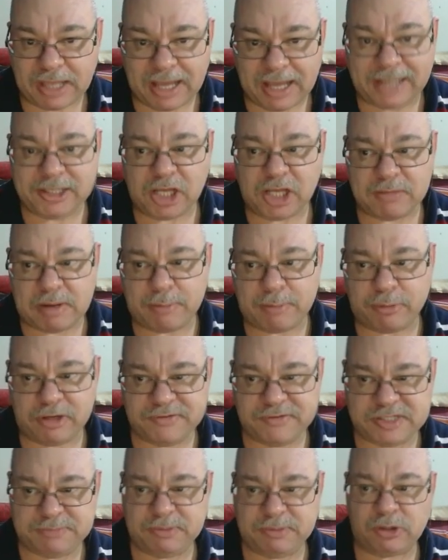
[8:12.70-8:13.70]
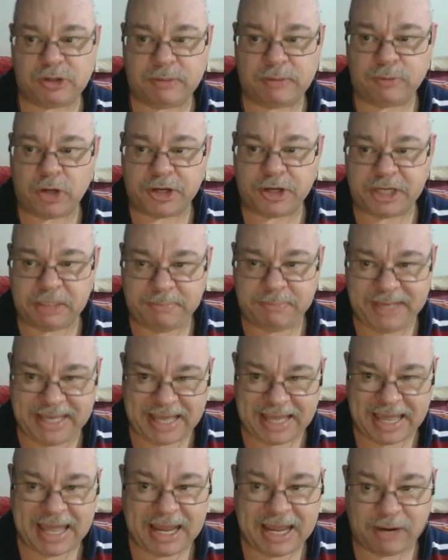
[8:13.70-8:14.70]
Unlike my previous build, I'm not going to
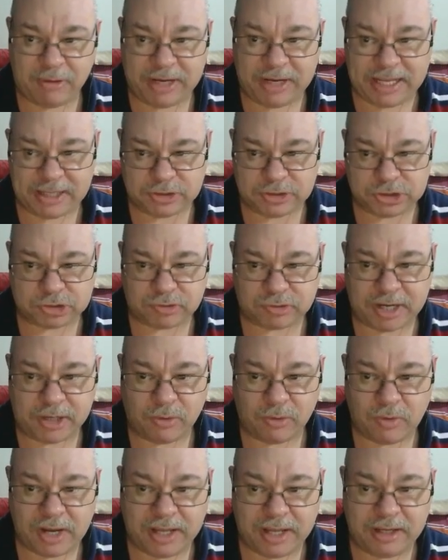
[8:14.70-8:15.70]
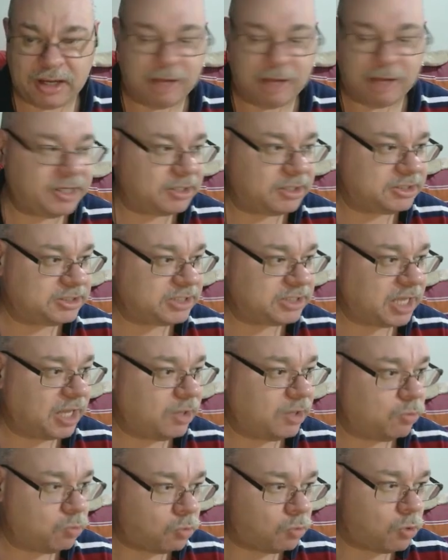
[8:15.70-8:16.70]
pick air again straight away. I'm going to
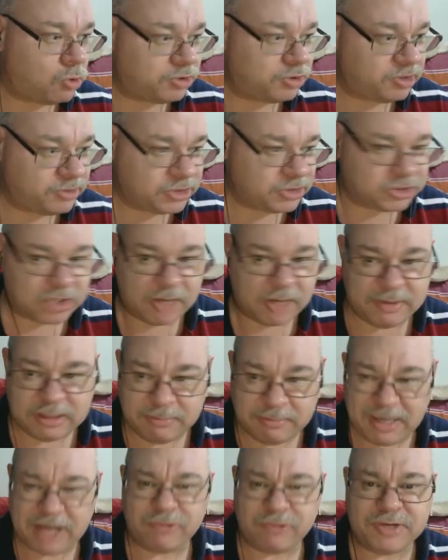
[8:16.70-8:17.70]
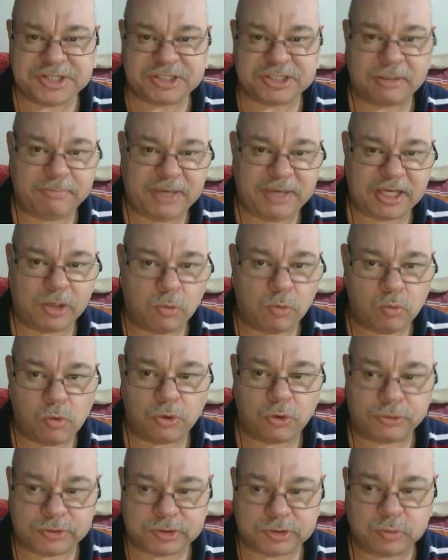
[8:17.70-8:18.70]
say water this time. And the main reason I'm picking
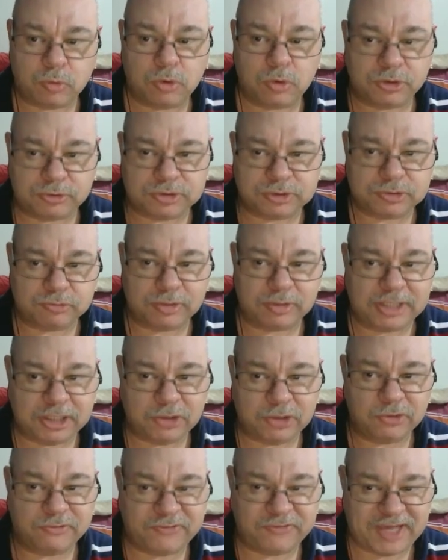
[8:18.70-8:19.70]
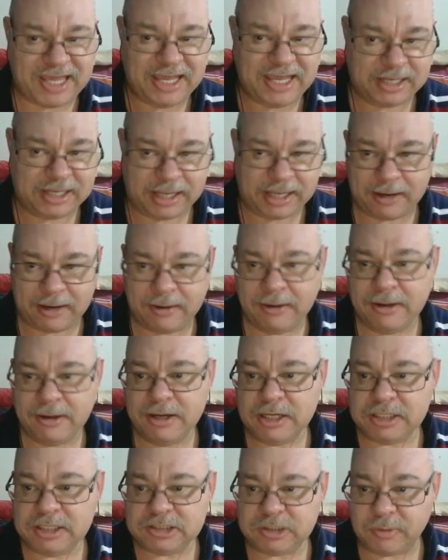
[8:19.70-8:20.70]
water is really good for healing.
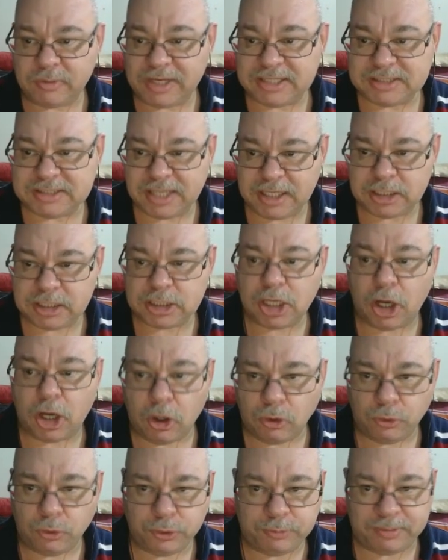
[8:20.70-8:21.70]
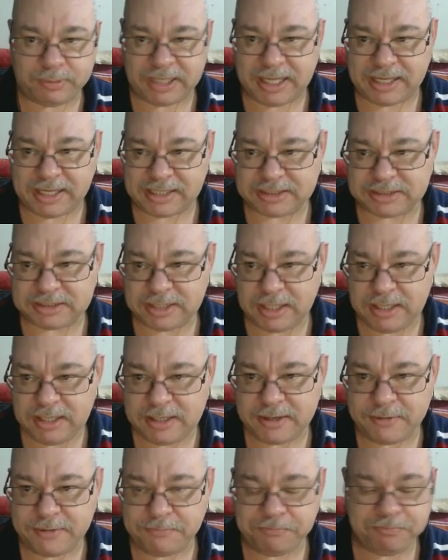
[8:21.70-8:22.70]
So we're going to take Cold Blast
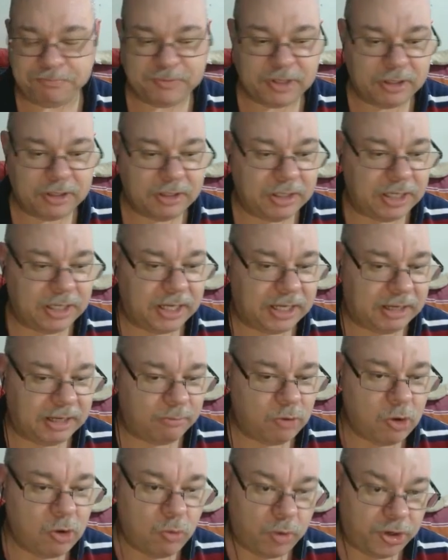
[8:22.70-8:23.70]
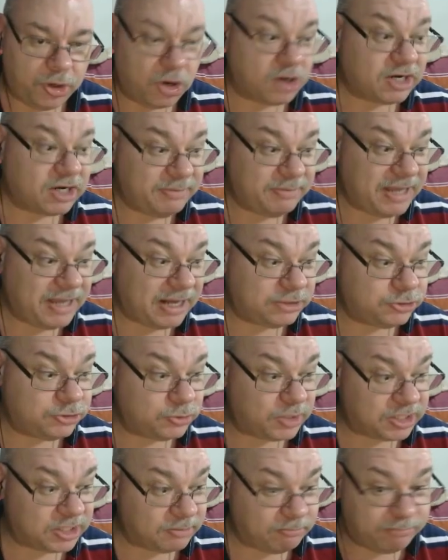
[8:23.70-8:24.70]
here. We're not going to be able to
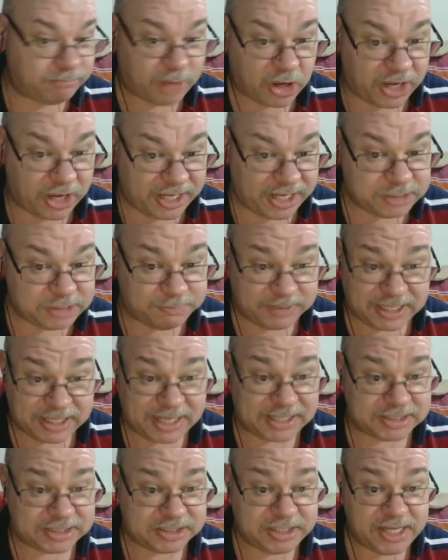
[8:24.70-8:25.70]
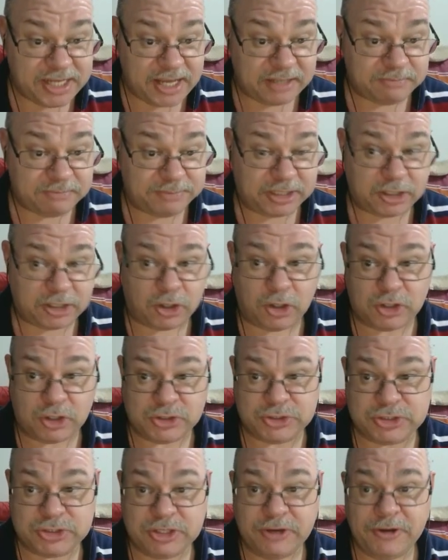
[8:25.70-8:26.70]
do a combined blast yet
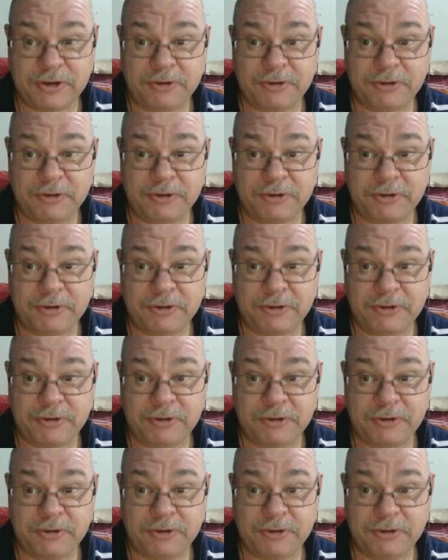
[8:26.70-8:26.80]
because